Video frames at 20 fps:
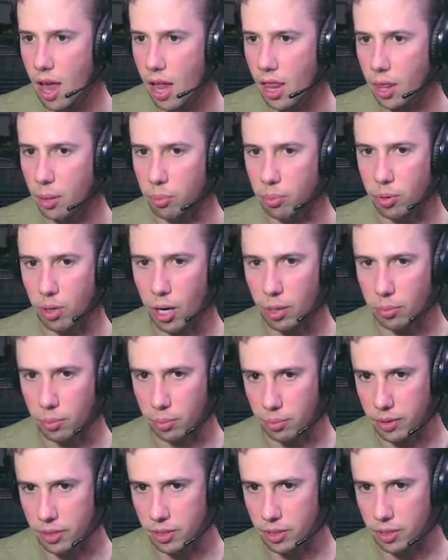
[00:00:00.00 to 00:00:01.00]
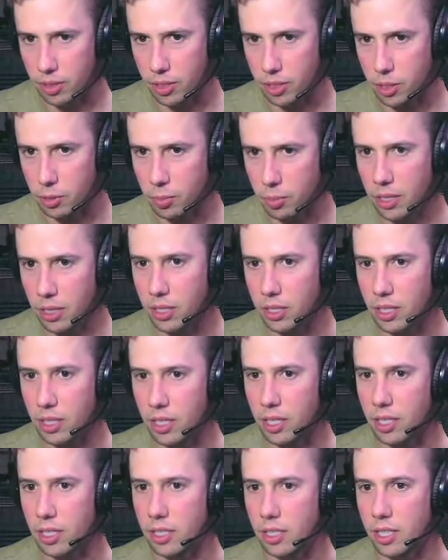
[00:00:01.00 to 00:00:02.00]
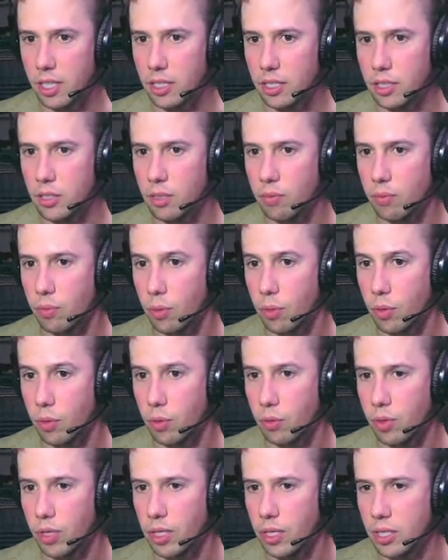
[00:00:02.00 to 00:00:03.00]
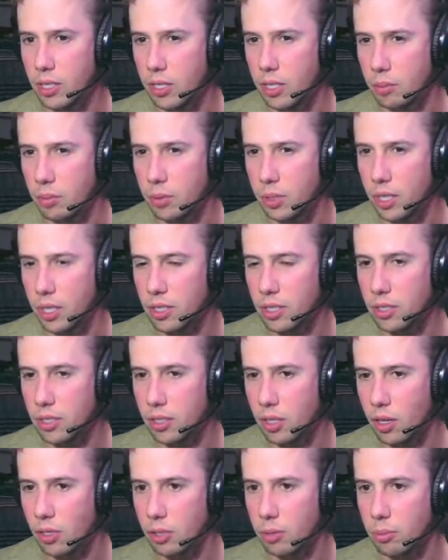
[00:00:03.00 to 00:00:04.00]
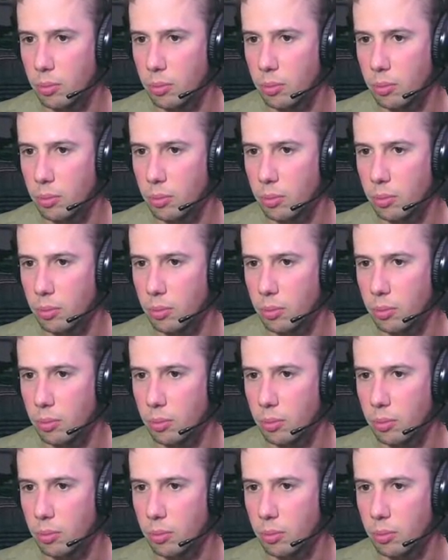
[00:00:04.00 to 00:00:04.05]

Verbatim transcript: The problem is especially in intense for three subjects Dr.